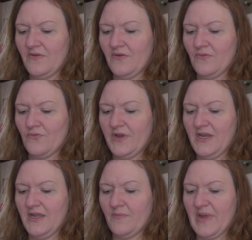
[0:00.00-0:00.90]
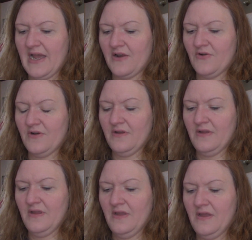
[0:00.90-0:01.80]
reading a pattern,
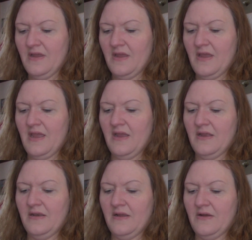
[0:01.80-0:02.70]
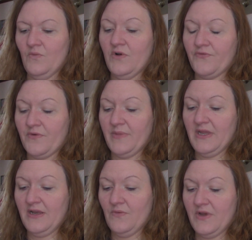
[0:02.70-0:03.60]
and well, for me
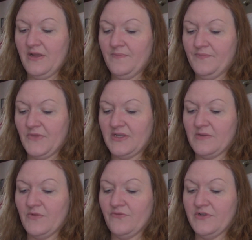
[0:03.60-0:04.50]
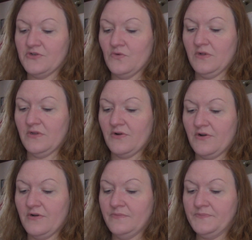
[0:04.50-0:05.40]
anyway, because I'm a visual learner.